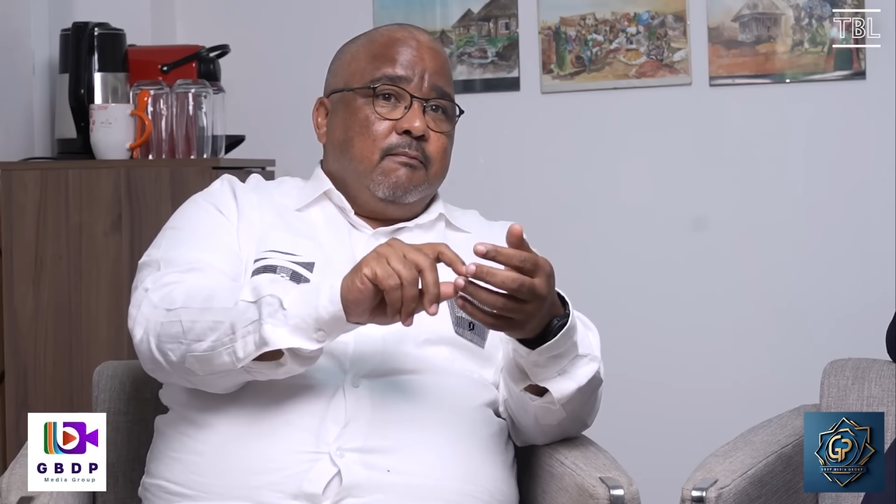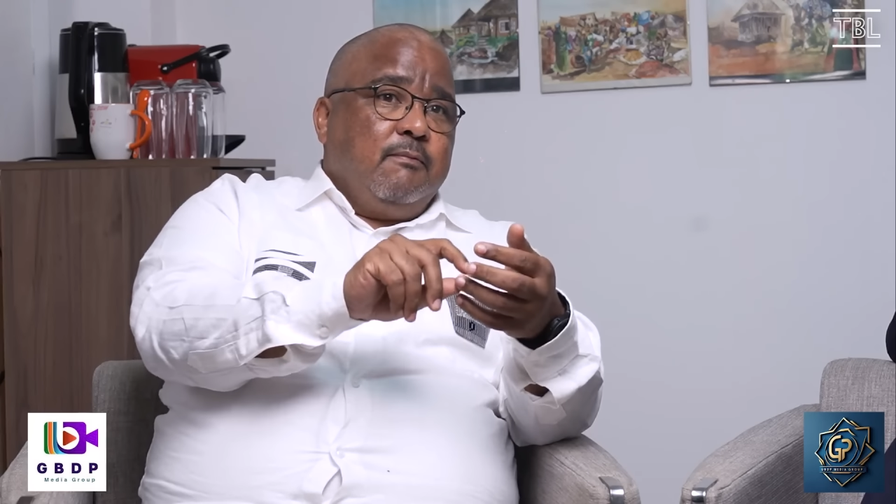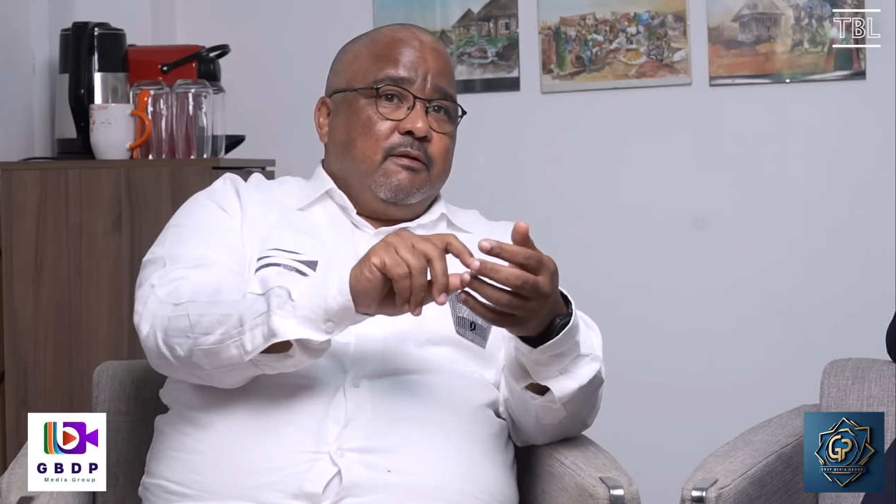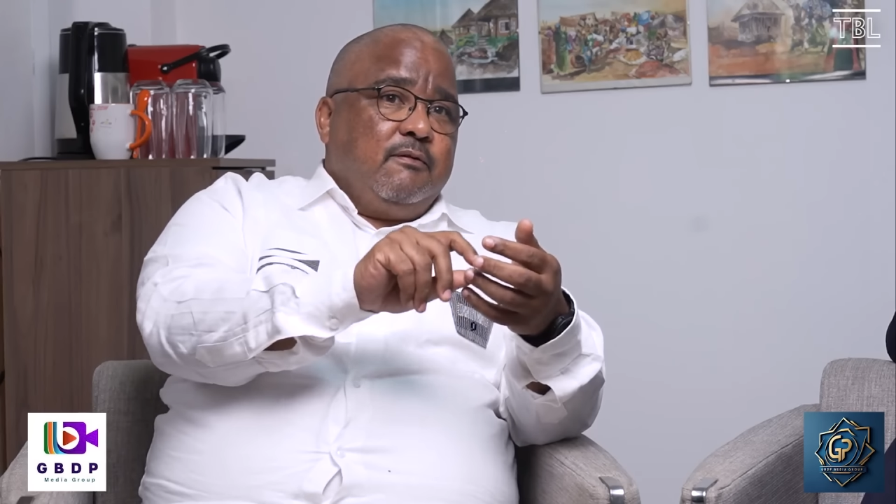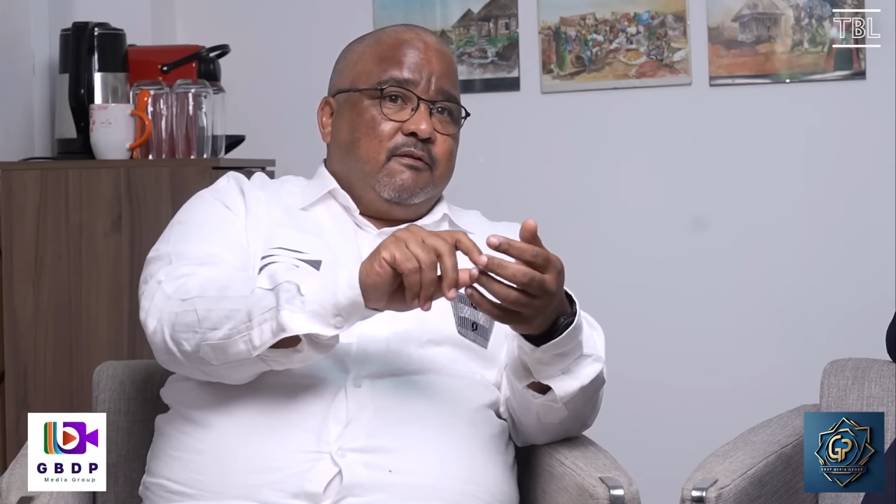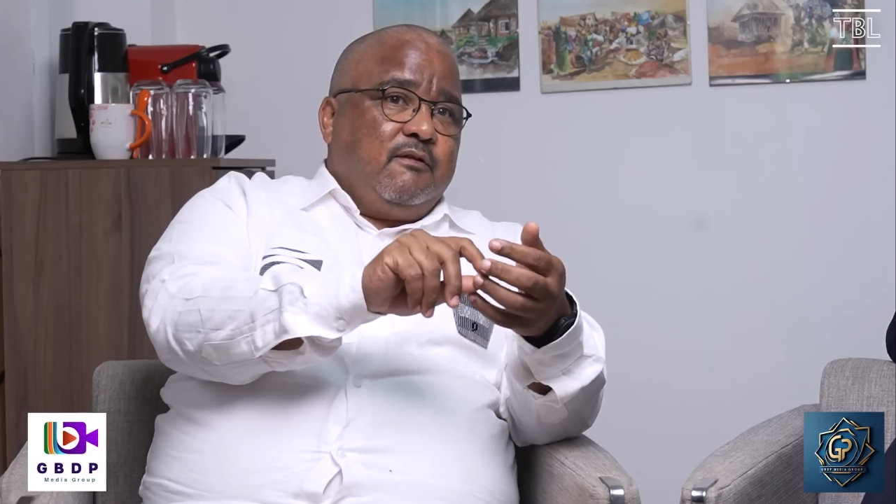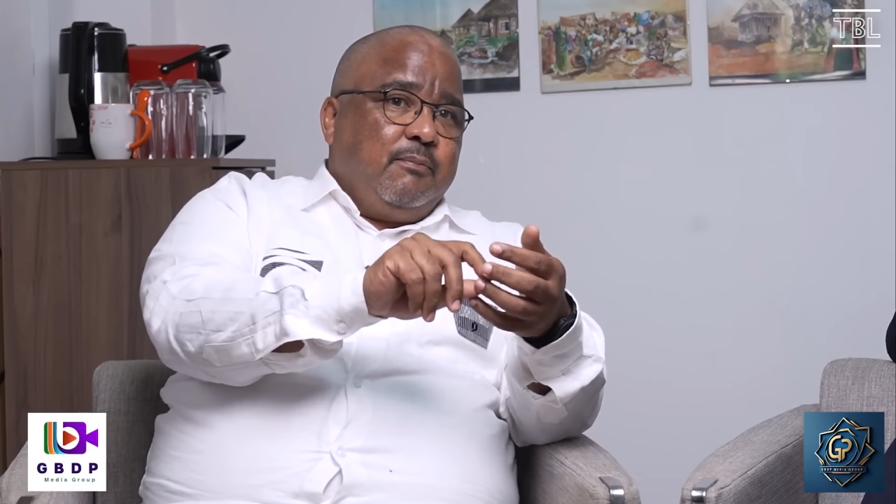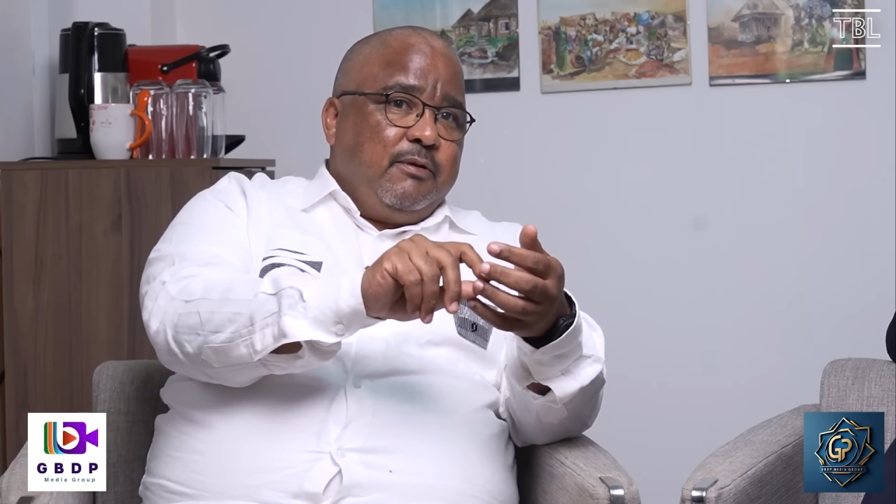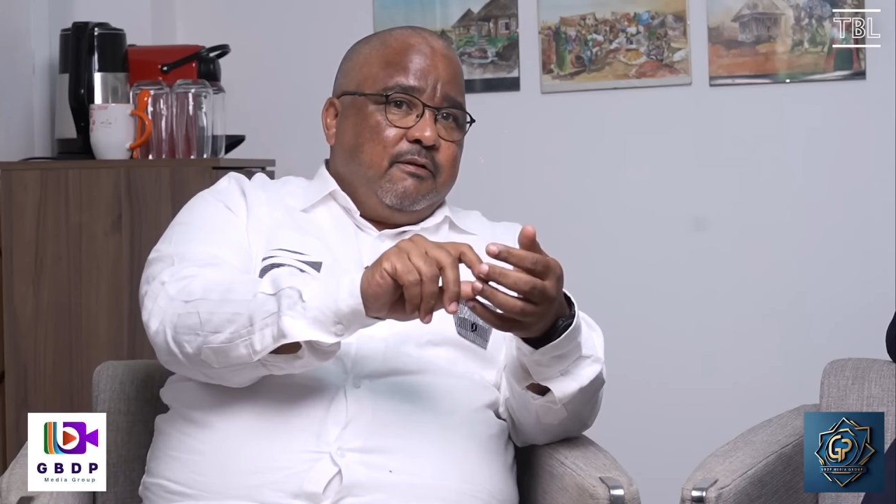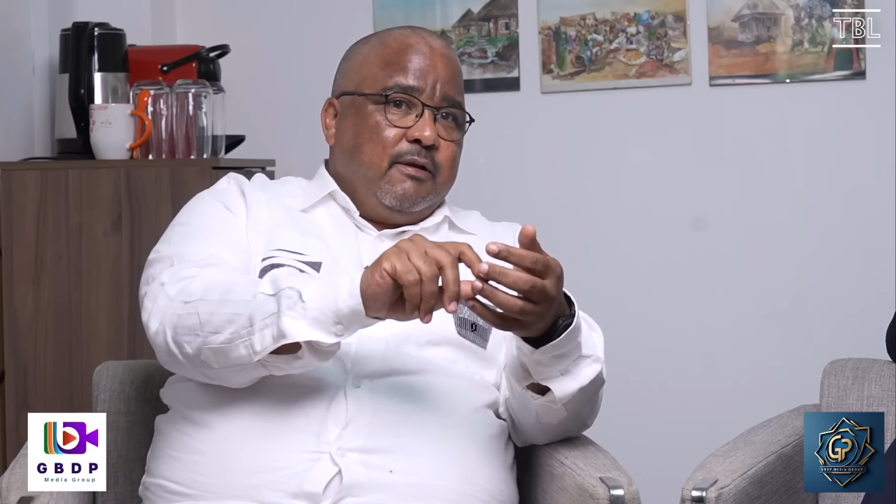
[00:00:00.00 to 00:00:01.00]
The
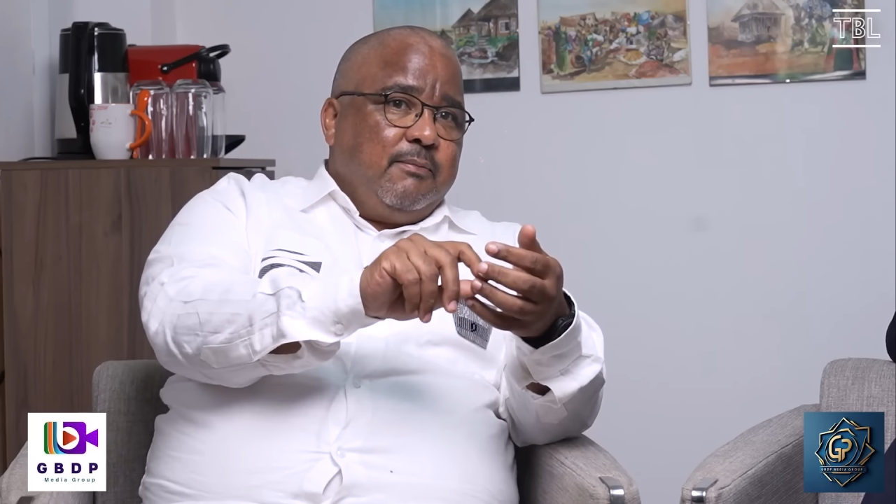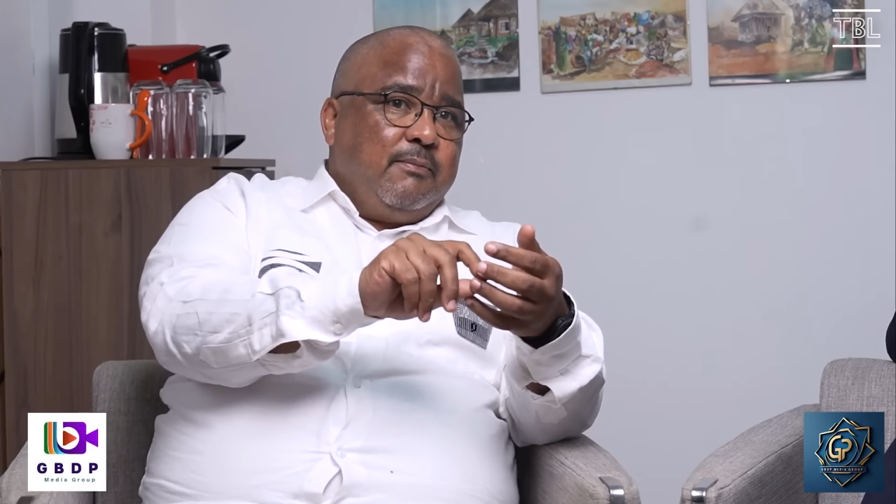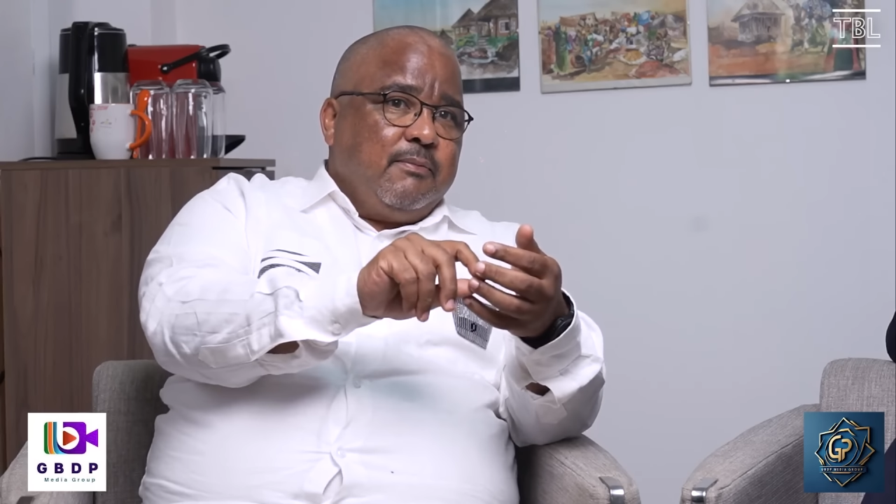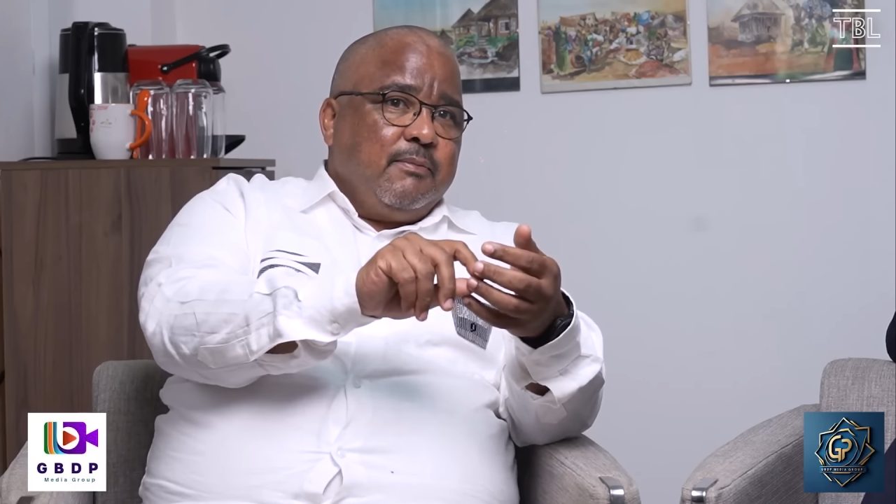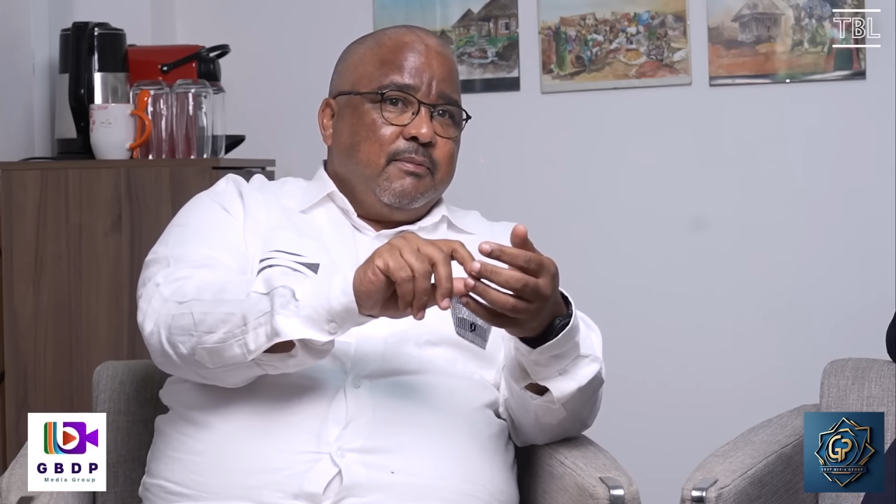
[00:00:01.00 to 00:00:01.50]
CPDM